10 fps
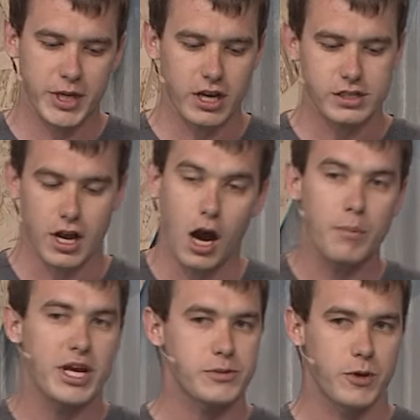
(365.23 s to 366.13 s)
because
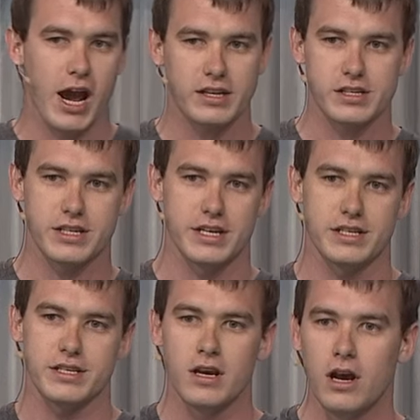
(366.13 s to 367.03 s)
our best
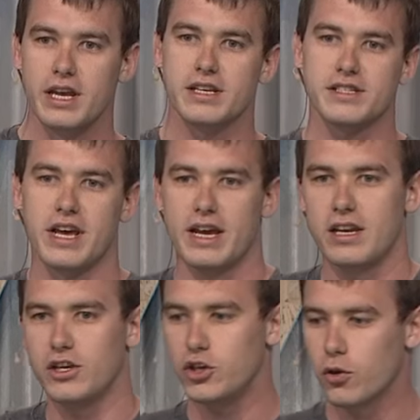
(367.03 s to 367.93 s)
practices is
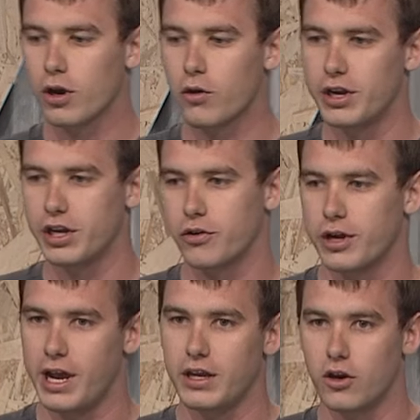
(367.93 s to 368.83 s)
that you're going to
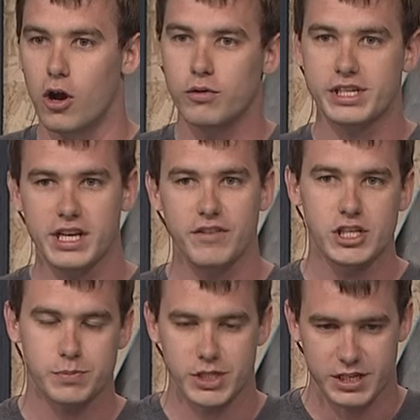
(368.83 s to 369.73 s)
create your own
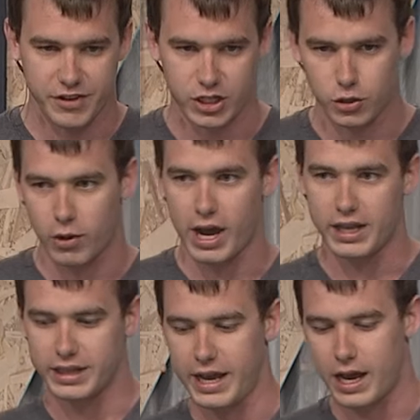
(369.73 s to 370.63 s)
TV-specific
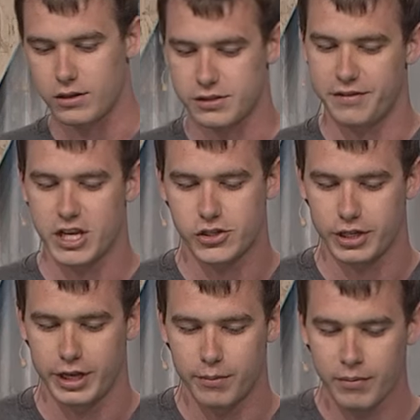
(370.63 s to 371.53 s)
UI and layouts
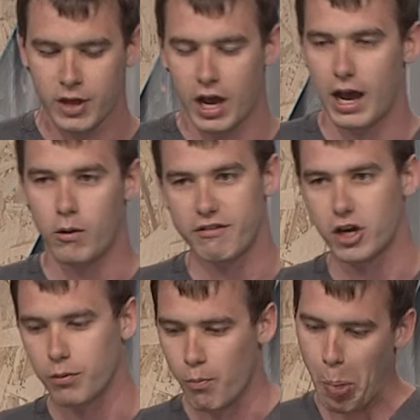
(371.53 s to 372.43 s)
eventually.
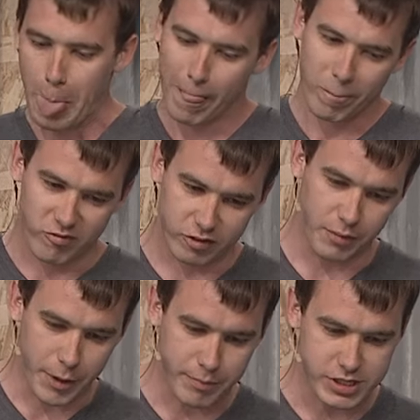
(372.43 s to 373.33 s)
However, for
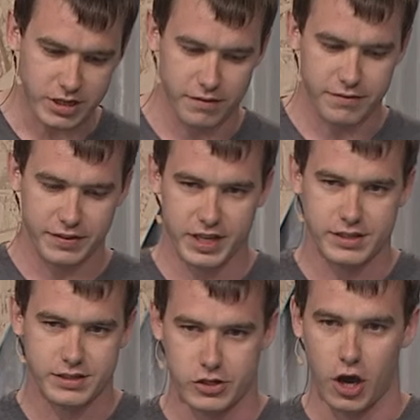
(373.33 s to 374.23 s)
the purpose of
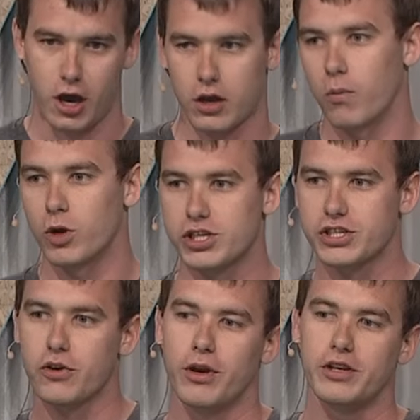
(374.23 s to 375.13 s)
this talk, we're
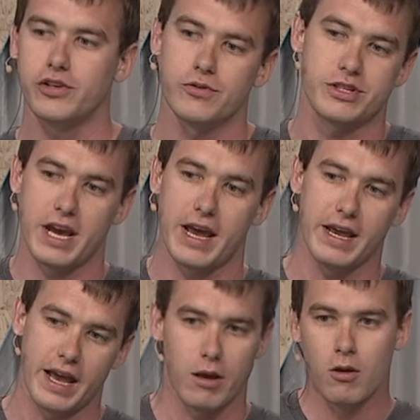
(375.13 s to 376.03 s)
just going to
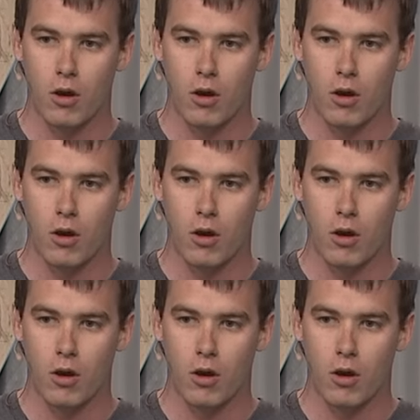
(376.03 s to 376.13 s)
say,